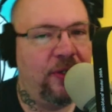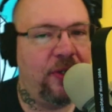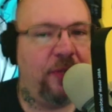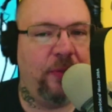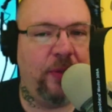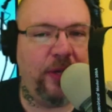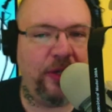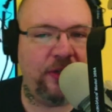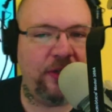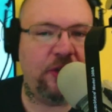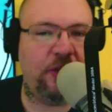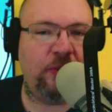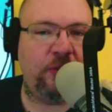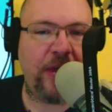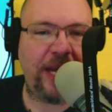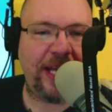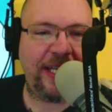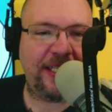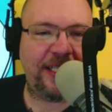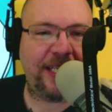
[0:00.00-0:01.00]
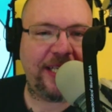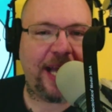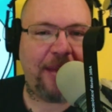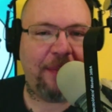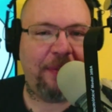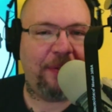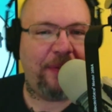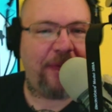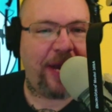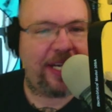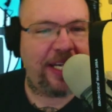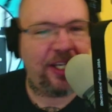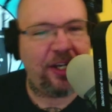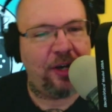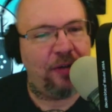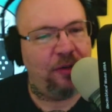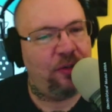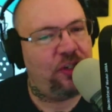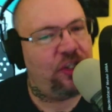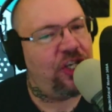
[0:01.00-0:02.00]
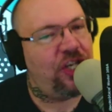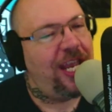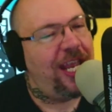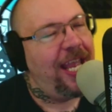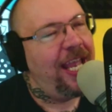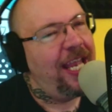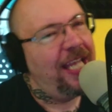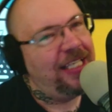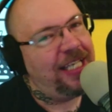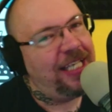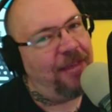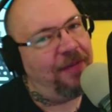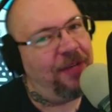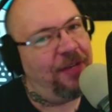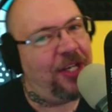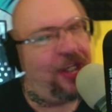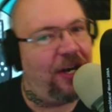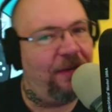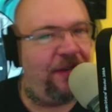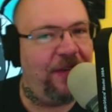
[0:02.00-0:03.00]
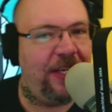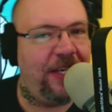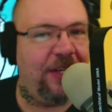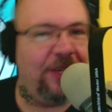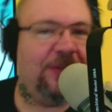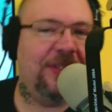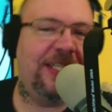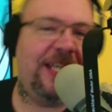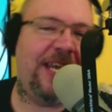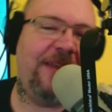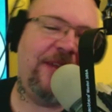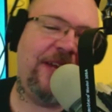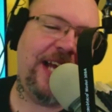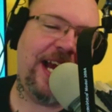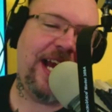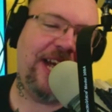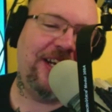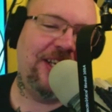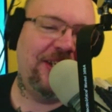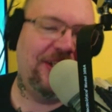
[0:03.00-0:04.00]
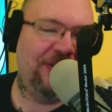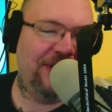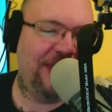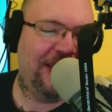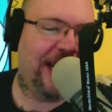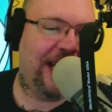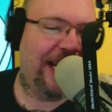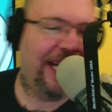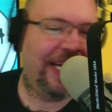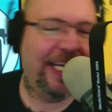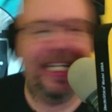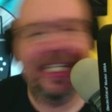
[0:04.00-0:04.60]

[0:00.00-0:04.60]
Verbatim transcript: the world's greatest copywriting coach, David Garfinkel. David, how are you doing today?